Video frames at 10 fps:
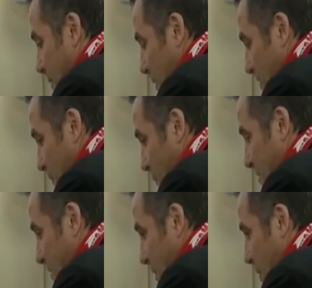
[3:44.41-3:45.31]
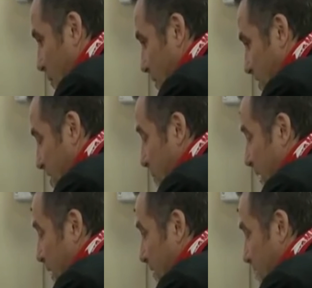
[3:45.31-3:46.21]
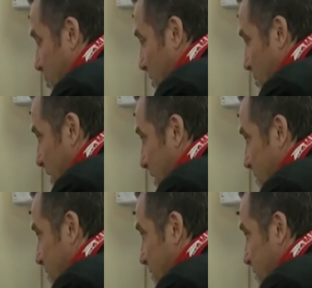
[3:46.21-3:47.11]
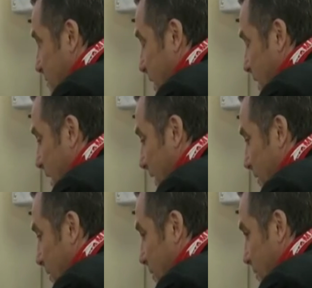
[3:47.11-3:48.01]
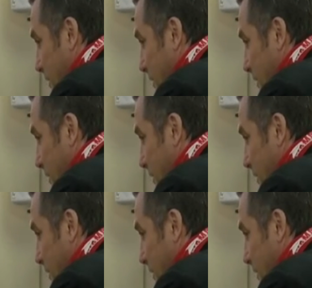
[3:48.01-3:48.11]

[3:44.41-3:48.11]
nobody's forced to go participate at the sportsplex uh, either.